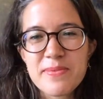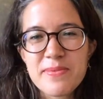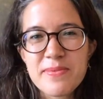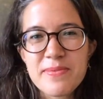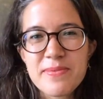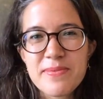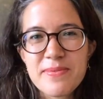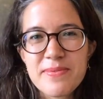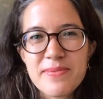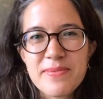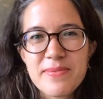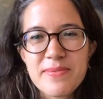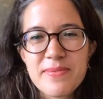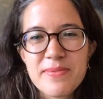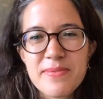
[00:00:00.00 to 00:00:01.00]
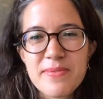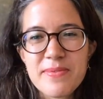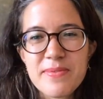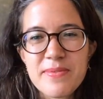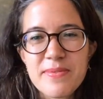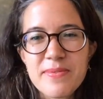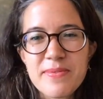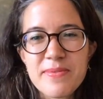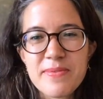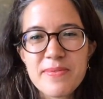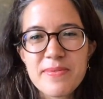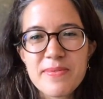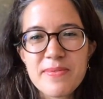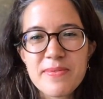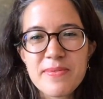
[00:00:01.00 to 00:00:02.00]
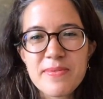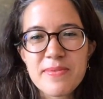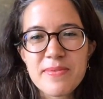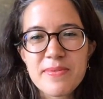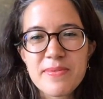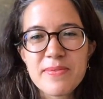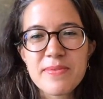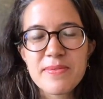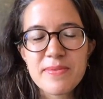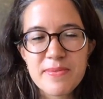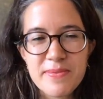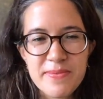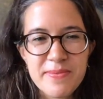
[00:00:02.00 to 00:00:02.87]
This person isn't speaking.